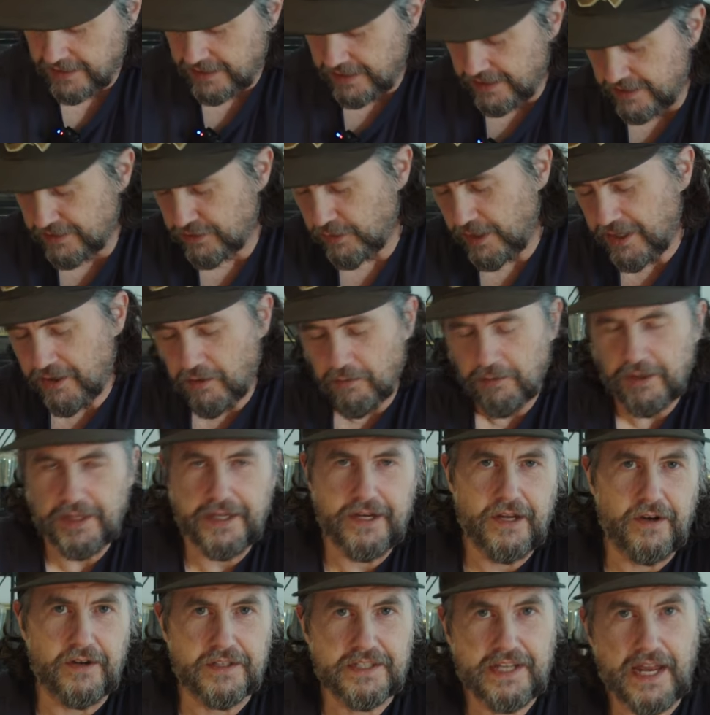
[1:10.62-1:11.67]
so I don't really
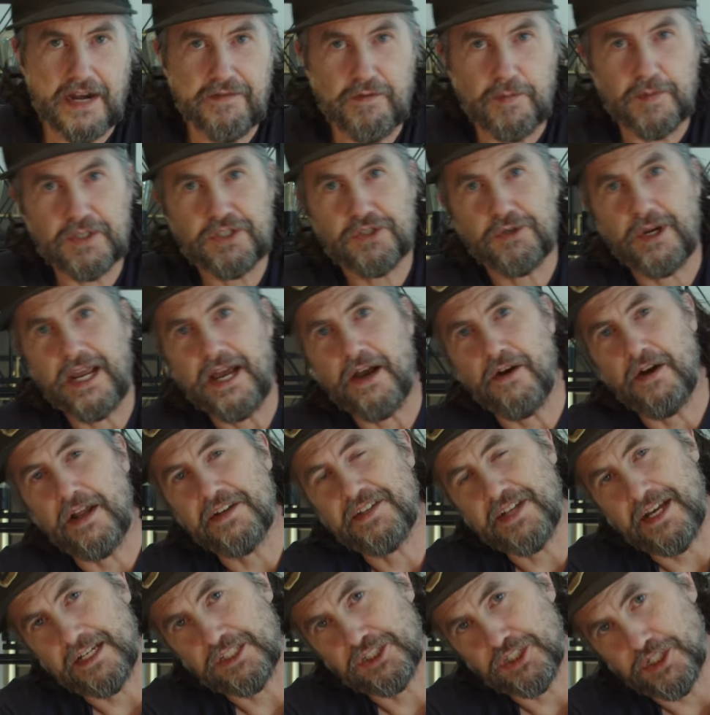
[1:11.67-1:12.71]
know. It's kind of a mystery how it's
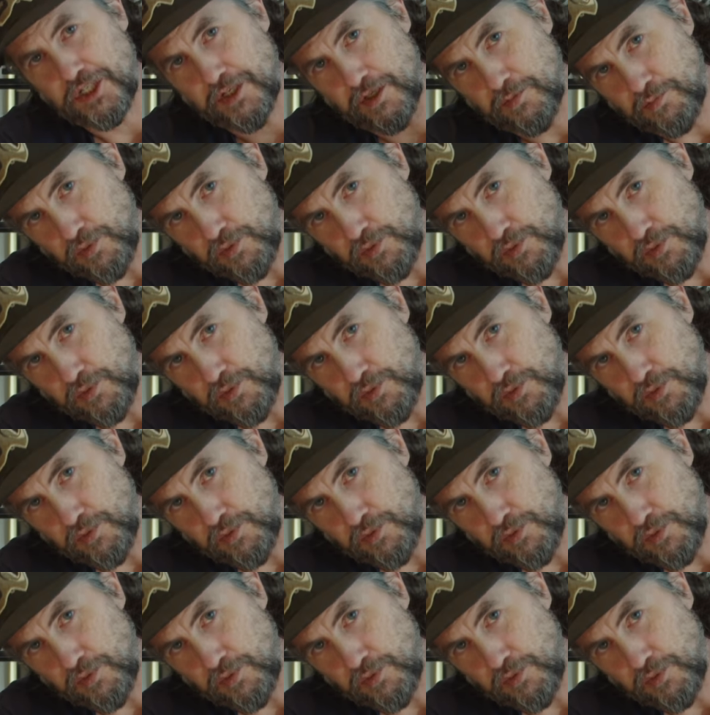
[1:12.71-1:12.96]
actually going to